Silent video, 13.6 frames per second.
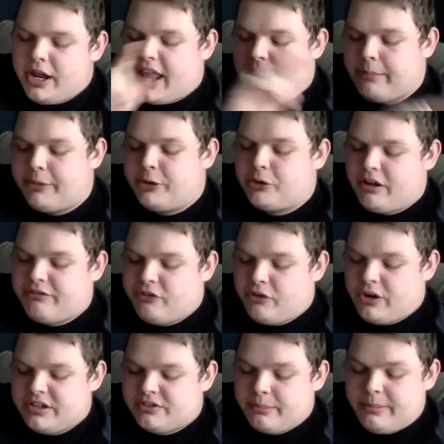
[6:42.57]
came a gruff
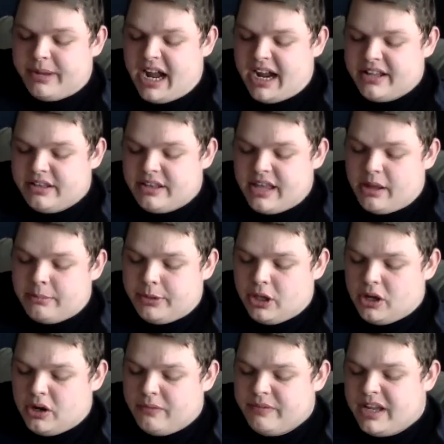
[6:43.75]
voice from behind down below.